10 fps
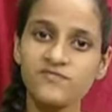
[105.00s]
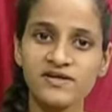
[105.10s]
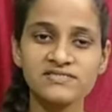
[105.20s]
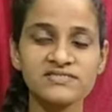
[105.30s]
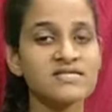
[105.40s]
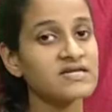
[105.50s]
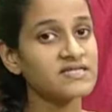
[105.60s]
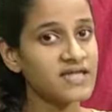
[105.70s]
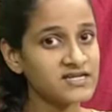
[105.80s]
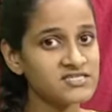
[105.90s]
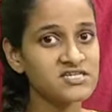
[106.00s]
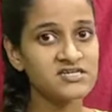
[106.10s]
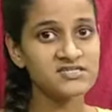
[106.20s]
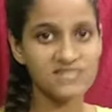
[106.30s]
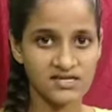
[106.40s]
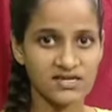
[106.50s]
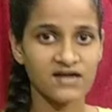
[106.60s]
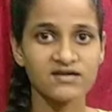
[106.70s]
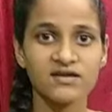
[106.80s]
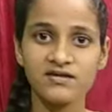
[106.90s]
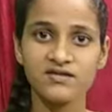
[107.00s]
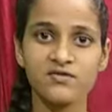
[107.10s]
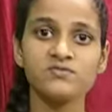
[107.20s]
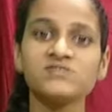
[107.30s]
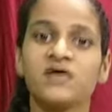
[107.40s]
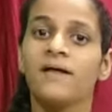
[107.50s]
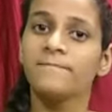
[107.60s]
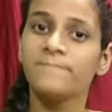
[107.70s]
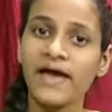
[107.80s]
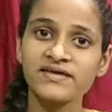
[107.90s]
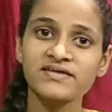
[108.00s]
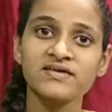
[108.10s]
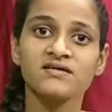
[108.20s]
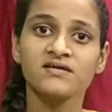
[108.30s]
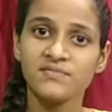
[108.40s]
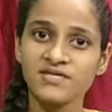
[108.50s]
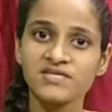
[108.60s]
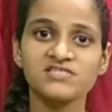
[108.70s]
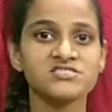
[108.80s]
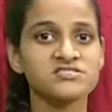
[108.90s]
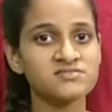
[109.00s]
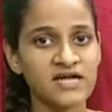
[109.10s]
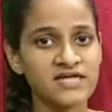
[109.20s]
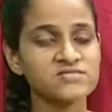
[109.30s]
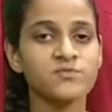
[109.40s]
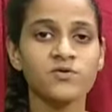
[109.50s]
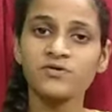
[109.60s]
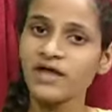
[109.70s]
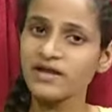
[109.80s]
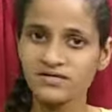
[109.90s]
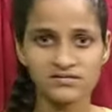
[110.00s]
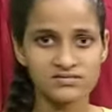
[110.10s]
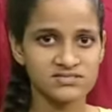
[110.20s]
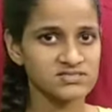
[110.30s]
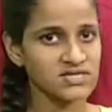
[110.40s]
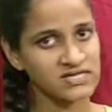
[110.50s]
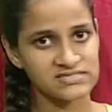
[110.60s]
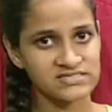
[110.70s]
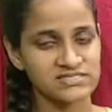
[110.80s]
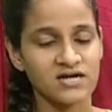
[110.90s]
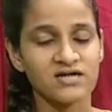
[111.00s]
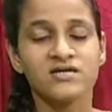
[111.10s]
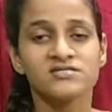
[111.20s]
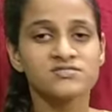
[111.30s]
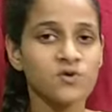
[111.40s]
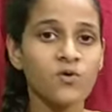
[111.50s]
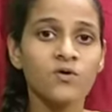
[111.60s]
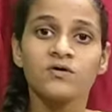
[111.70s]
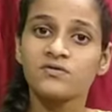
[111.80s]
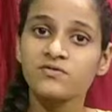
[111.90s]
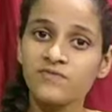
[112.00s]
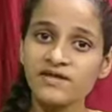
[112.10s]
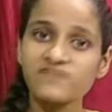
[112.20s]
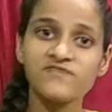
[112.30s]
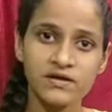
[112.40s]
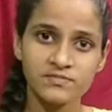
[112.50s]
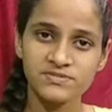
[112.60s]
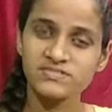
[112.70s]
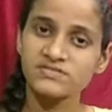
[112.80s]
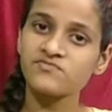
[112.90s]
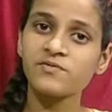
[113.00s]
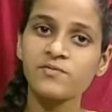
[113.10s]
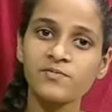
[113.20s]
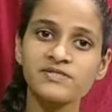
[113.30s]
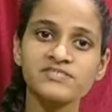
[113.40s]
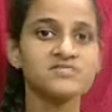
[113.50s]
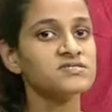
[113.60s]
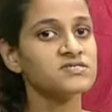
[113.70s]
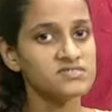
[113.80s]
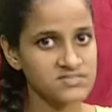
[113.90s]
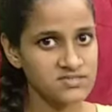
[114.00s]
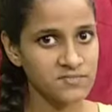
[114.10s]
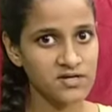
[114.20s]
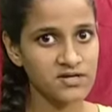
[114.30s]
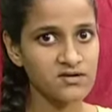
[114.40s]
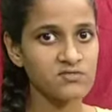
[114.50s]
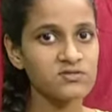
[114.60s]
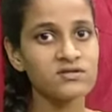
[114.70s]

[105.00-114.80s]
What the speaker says: friends, the tertiary sector includes banking, communication, transport and others, etc. So 25% of the population is dependent on